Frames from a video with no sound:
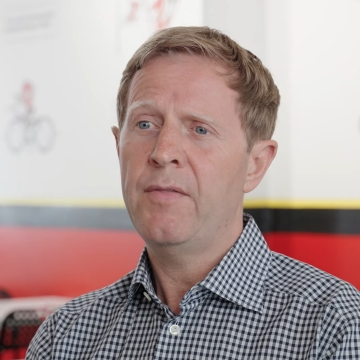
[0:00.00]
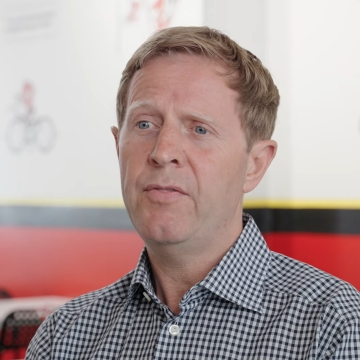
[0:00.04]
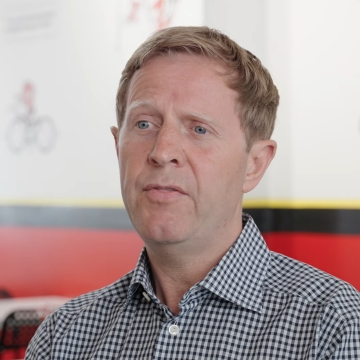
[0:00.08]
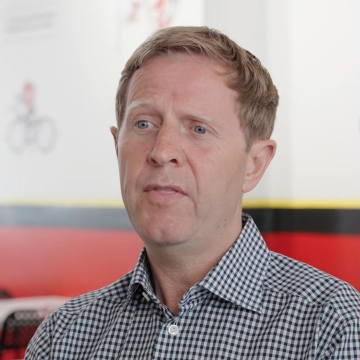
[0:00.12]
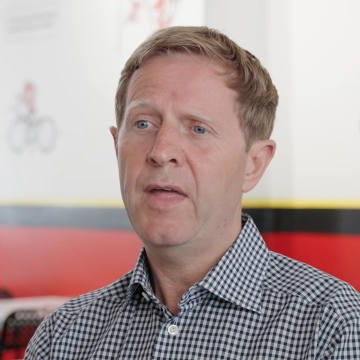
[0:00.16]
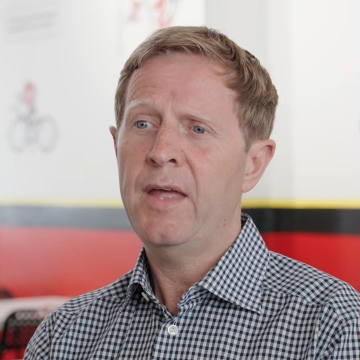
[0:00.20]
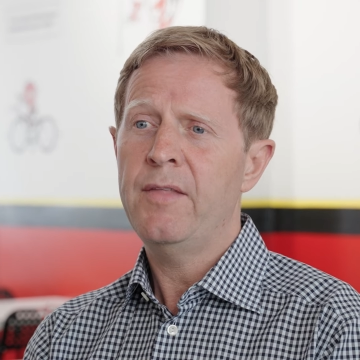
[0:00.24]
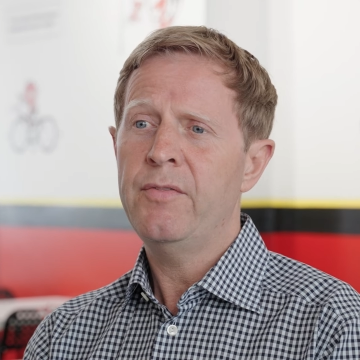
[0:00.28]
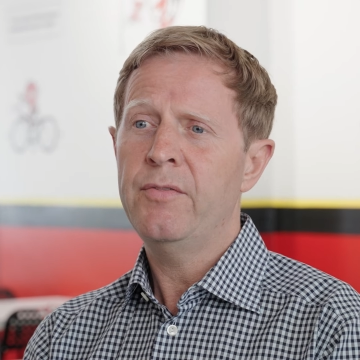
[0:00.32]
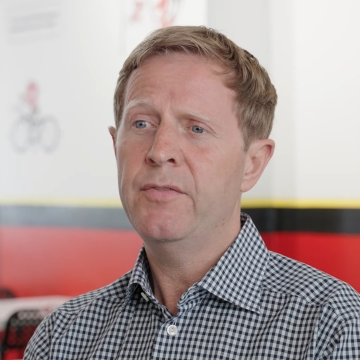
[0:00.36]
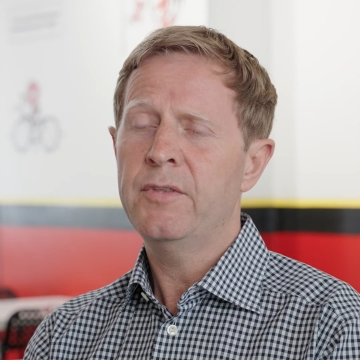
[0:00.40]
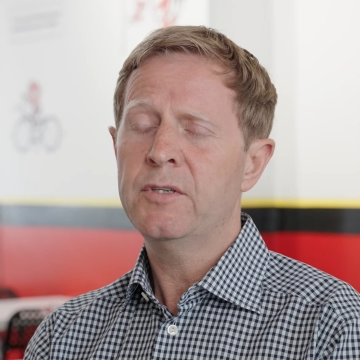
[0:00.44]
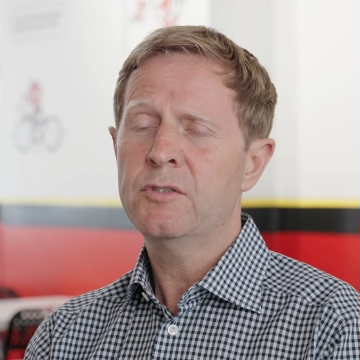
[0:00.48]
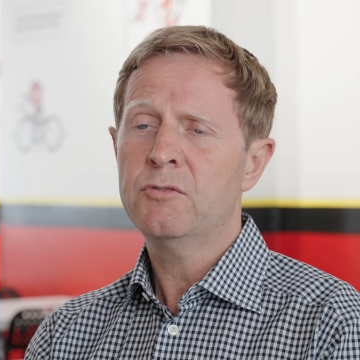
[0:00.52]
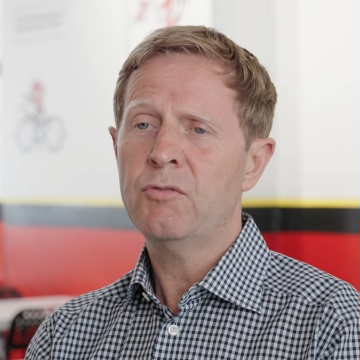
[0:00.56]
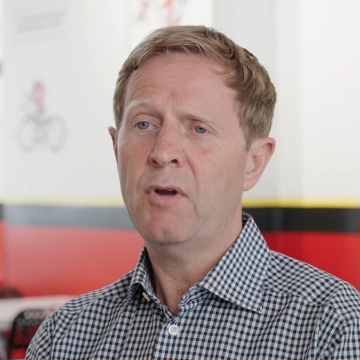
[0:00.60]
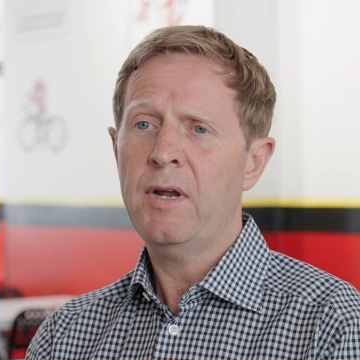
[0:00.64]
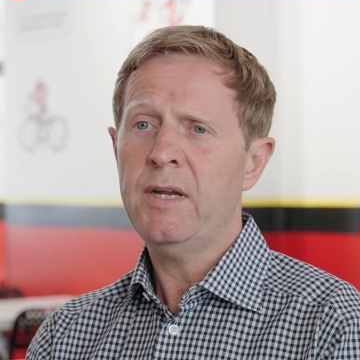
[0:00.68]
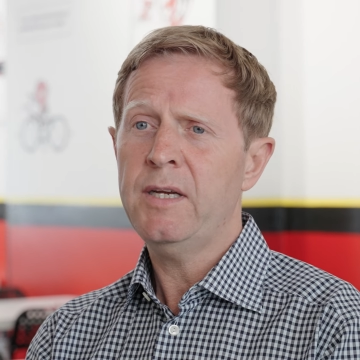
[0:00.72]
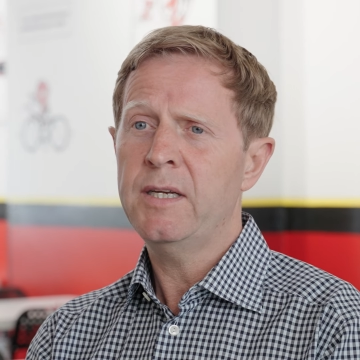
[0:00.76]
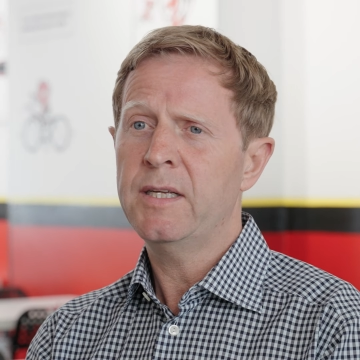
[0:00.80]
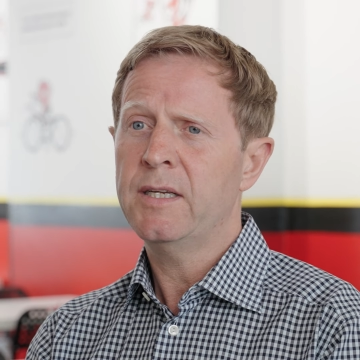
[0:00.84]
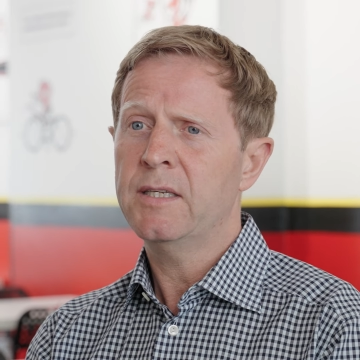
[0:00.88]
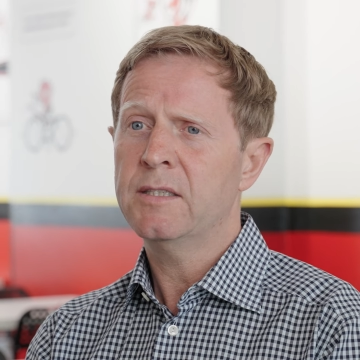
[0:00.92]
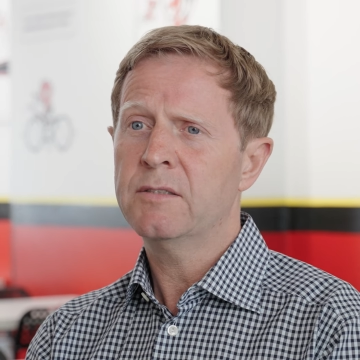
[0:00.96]
and then the
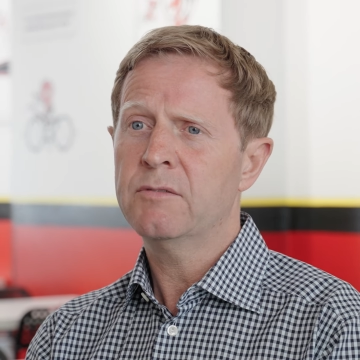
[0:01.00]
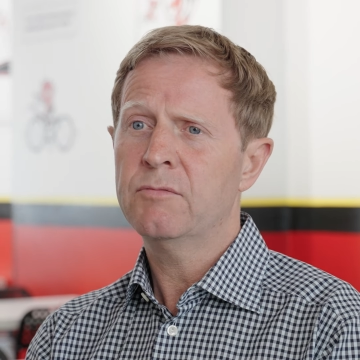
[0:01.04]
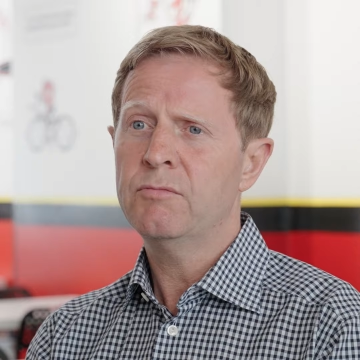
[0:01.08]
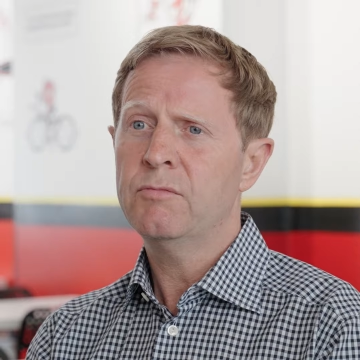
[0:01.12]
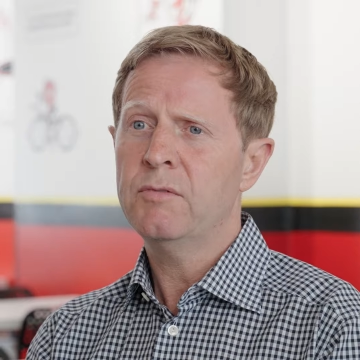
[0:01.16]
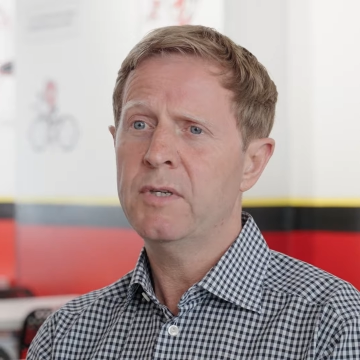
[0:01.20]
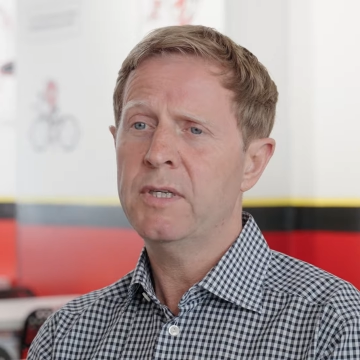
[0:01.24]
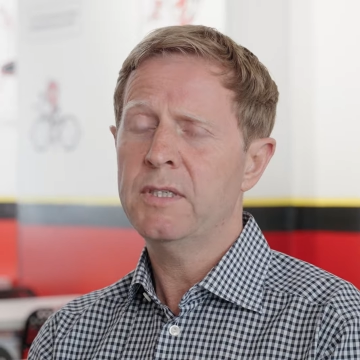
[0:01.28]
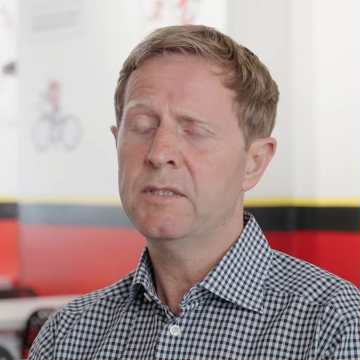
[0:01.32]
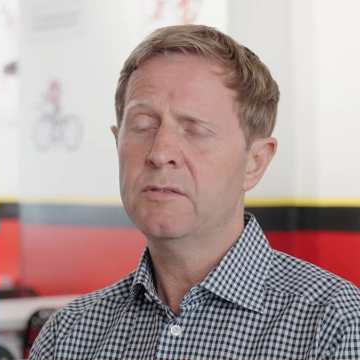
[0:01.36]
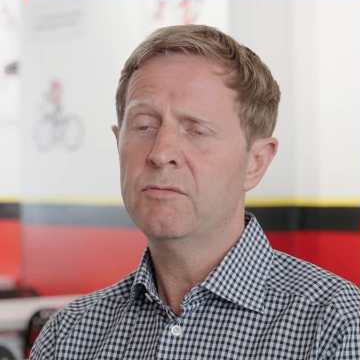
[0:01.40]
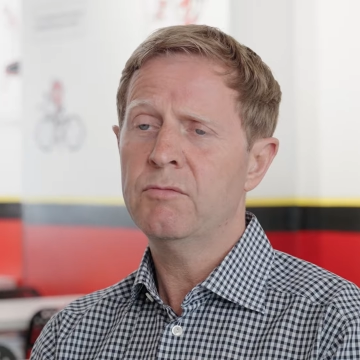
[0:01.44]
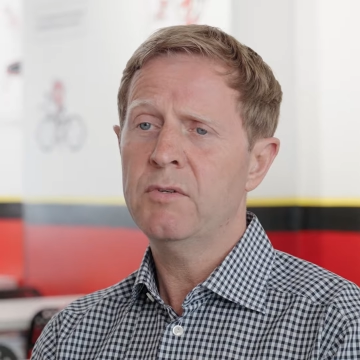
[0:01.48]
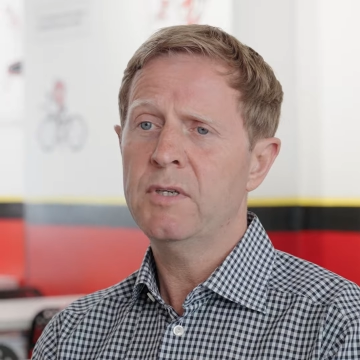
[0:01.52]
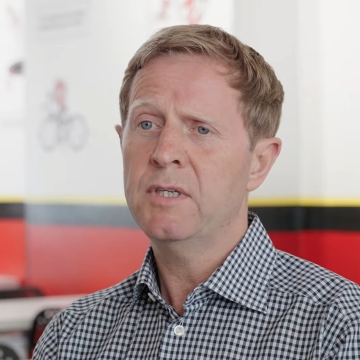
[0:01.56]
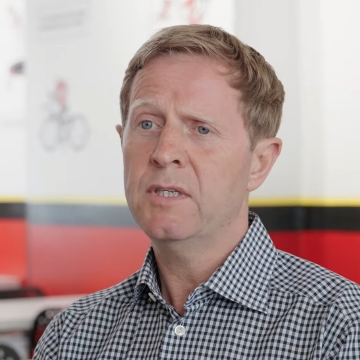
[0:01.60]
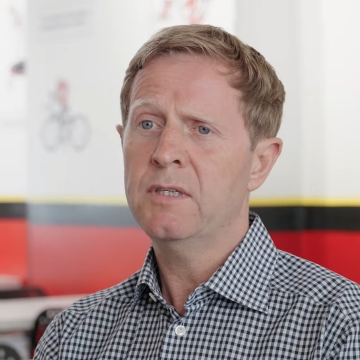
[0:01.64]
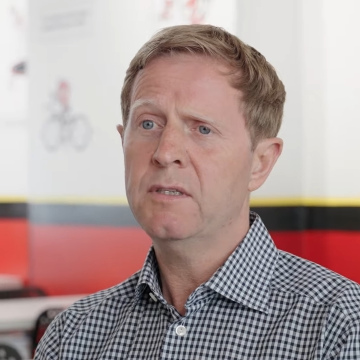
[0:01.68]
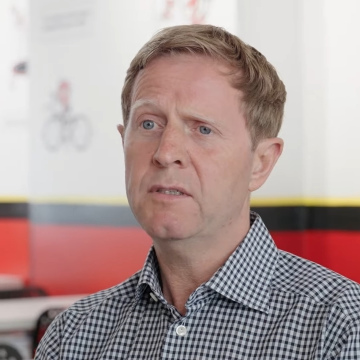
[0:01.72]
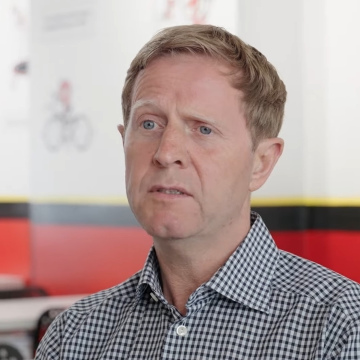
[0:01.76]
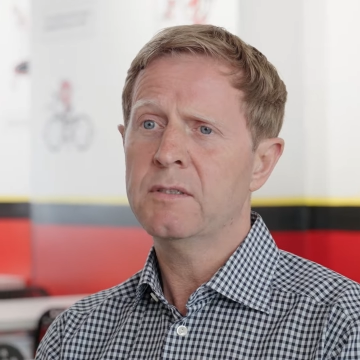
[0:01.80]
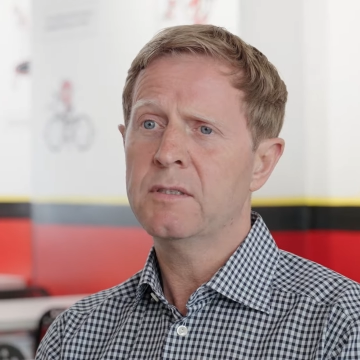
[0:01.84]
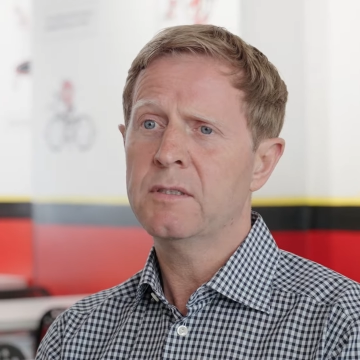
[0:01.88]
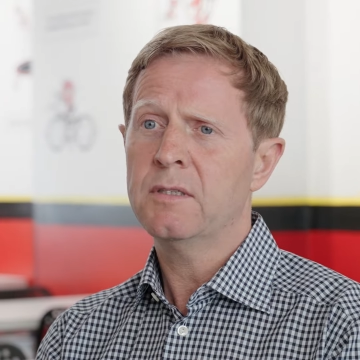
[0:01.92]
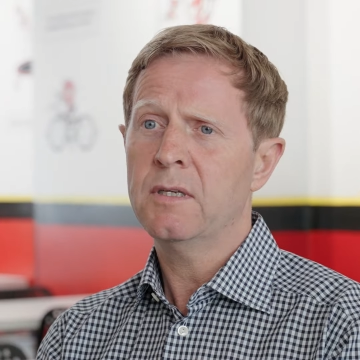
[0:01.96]
training is
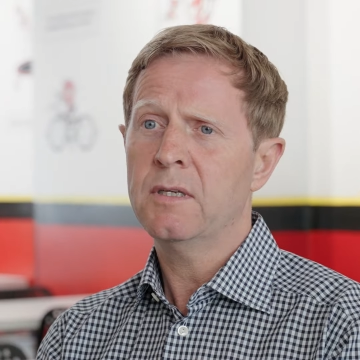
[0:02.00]
really good.